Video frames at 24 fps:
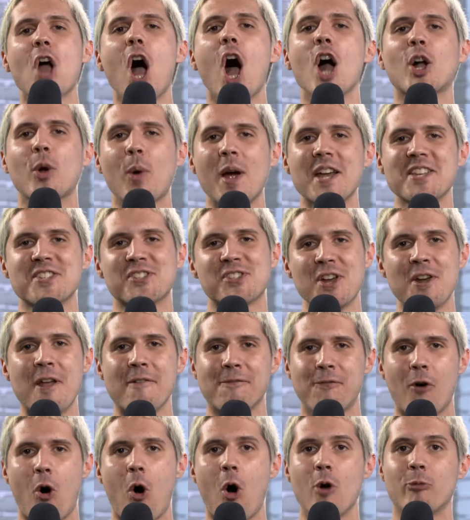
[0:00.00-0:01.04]
got a question
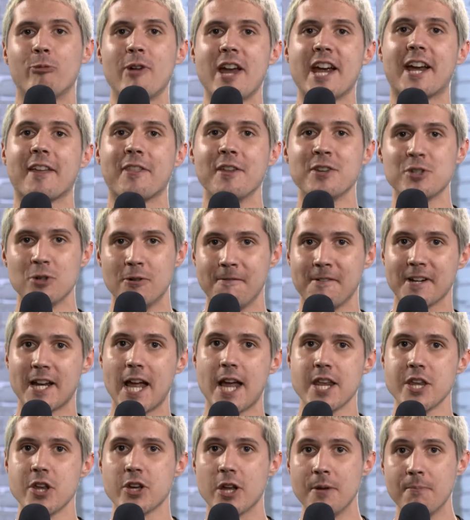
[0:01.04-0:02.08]
for Rick, then don't
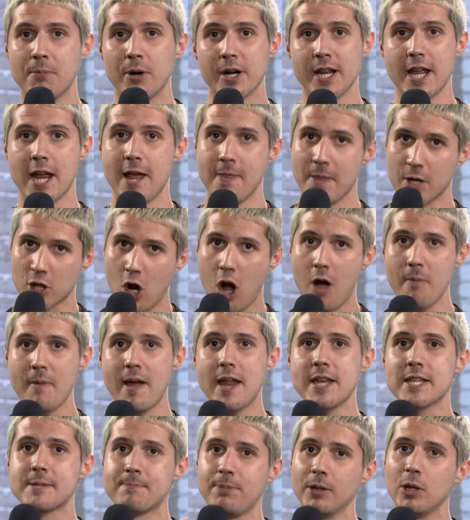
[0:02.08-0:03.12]
forget you can put it in the
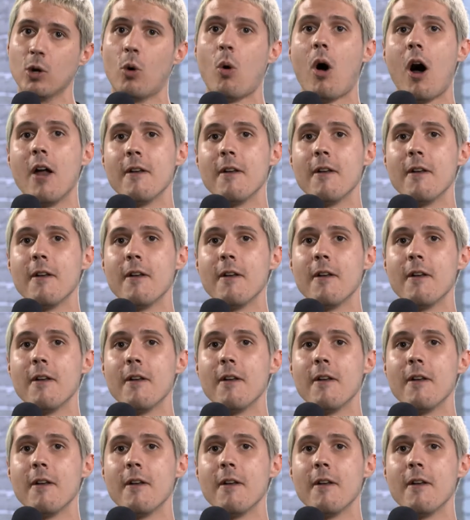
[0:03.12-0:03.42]
comments below